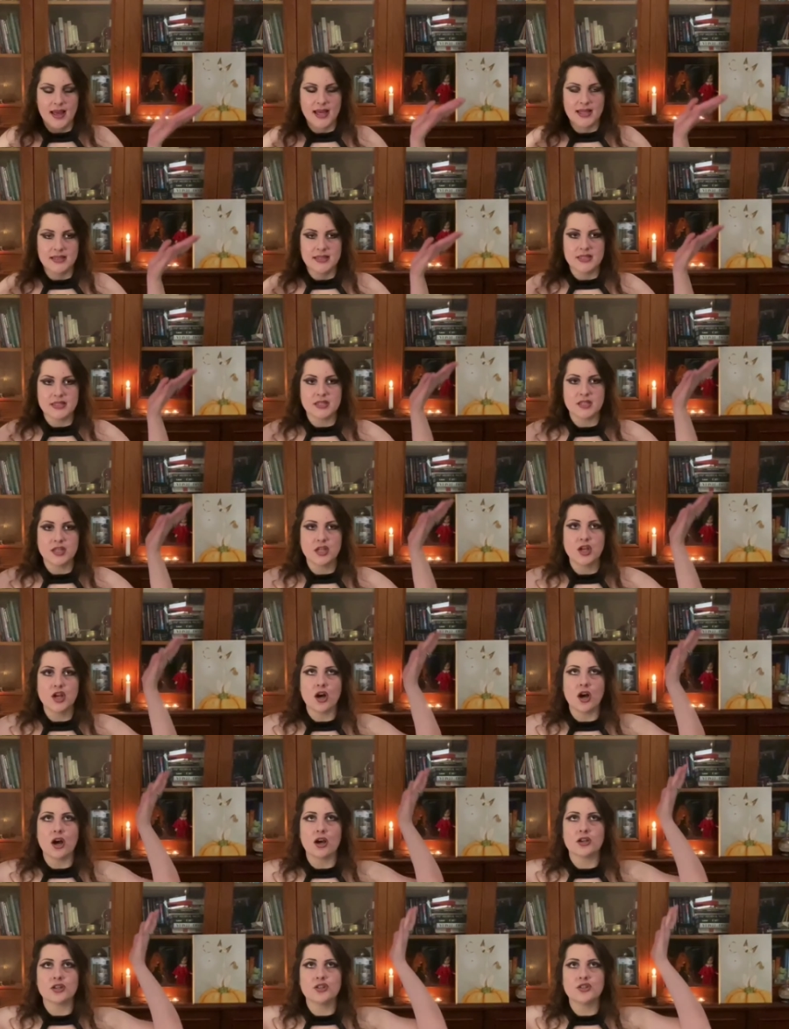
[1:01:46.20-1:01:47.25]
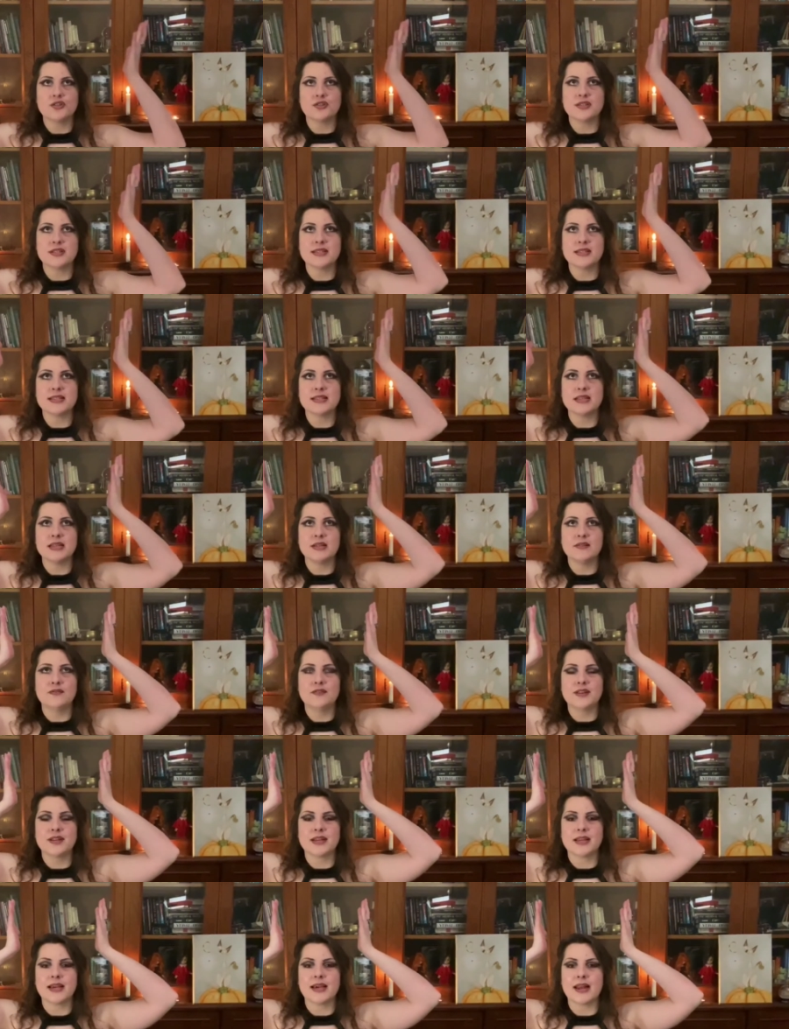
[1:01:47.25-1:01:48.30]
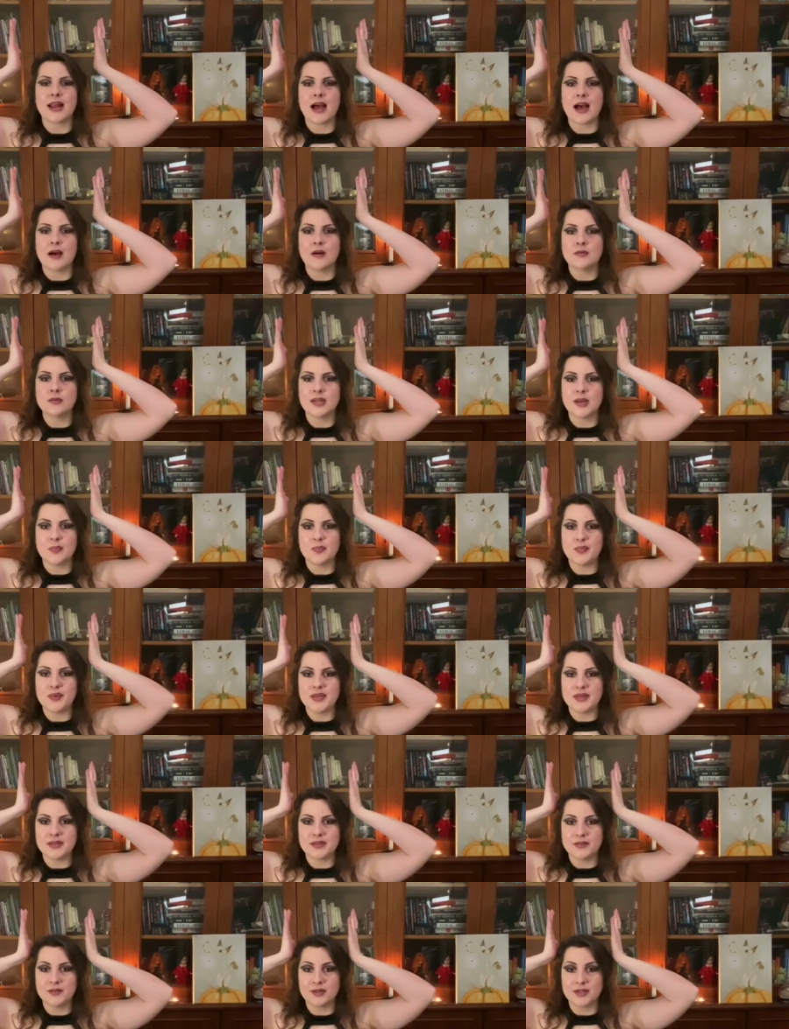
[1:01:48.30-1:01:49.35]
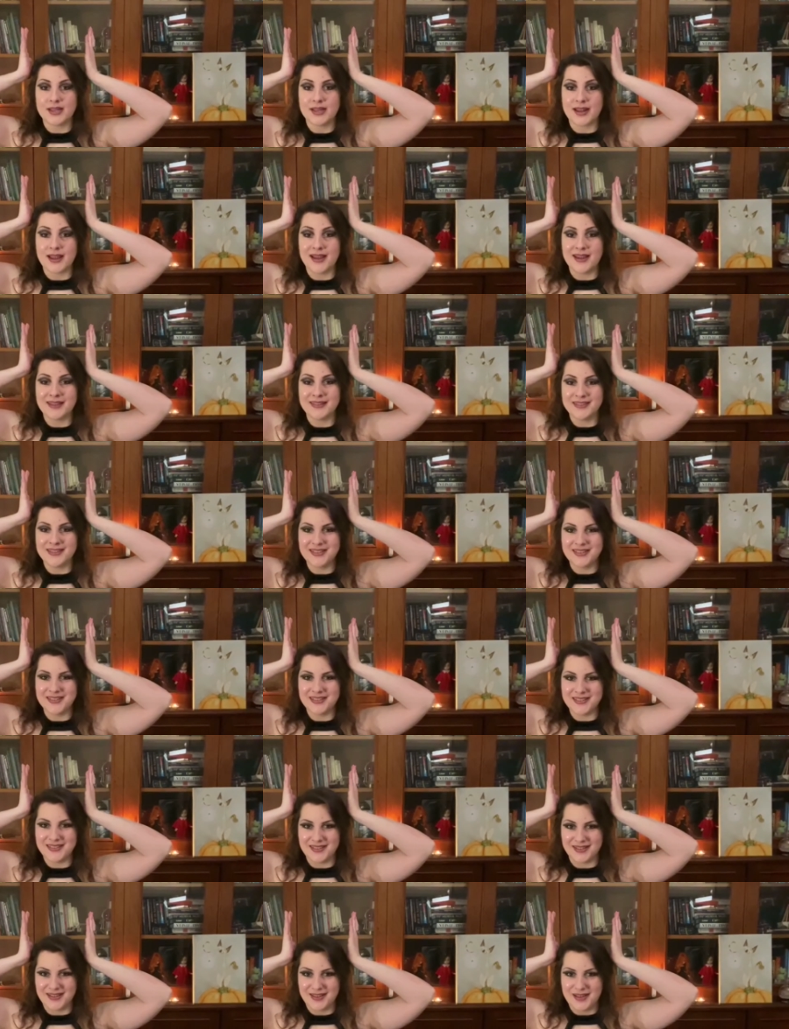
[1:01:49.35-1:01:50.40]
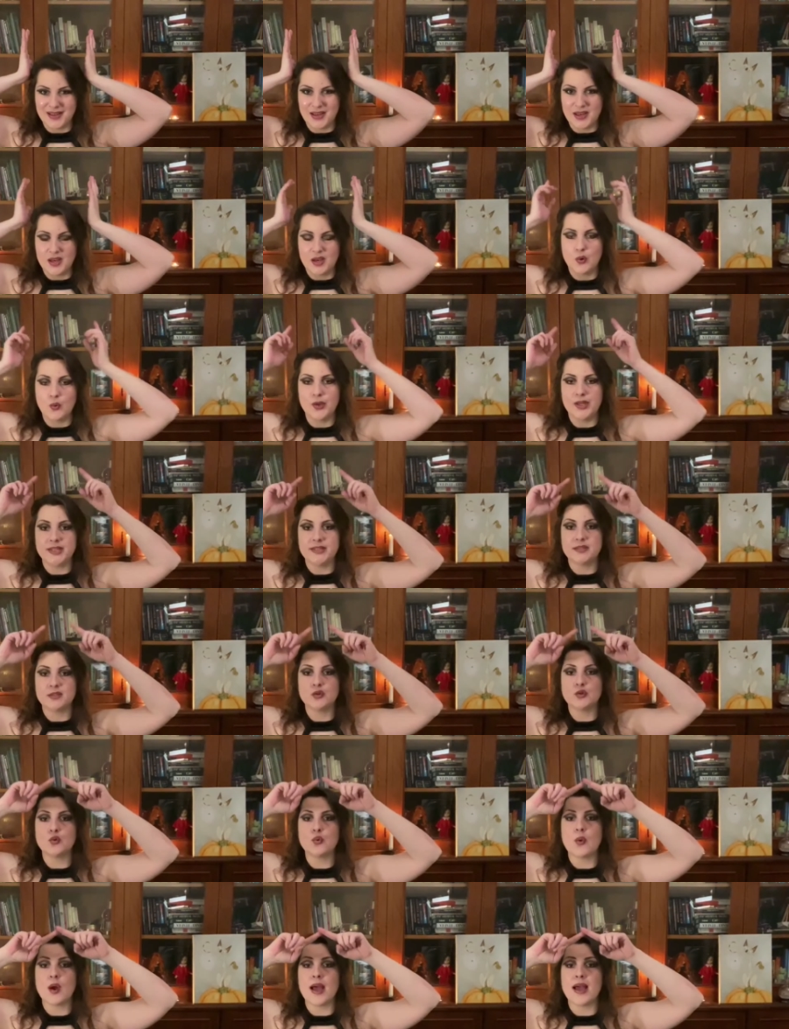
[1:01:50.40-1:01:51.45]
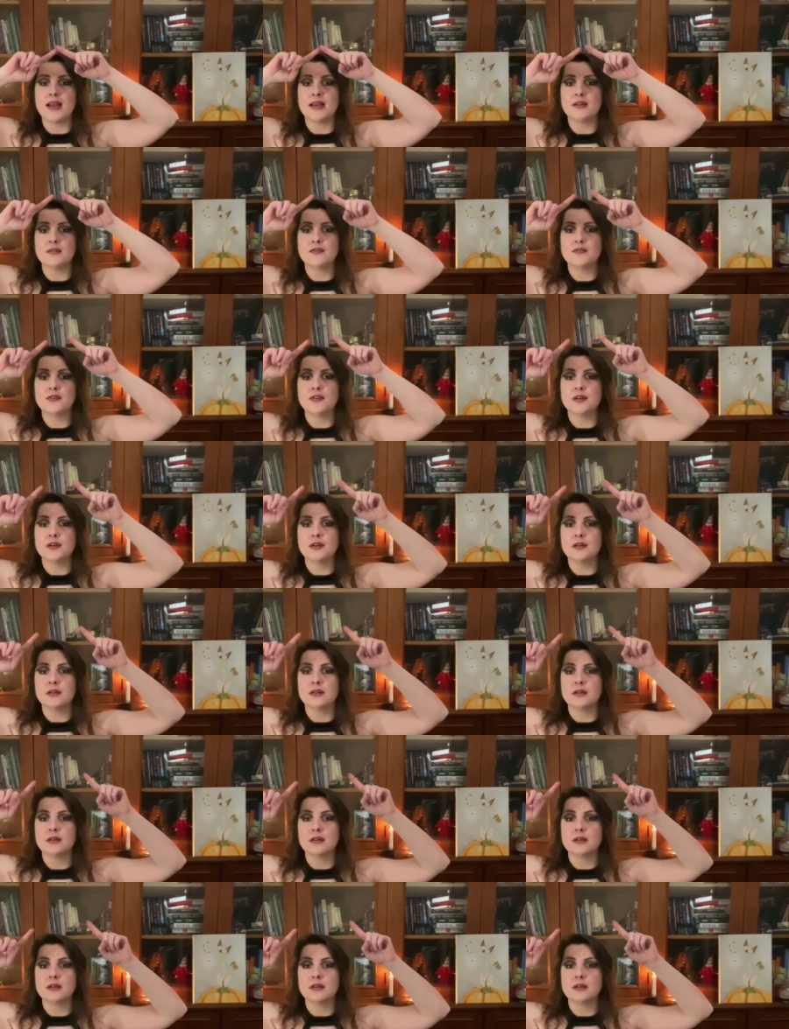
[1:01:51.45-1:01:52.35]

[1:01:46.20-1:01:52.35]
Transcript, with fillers: And this gorgeous silver crown appeared on her head with 12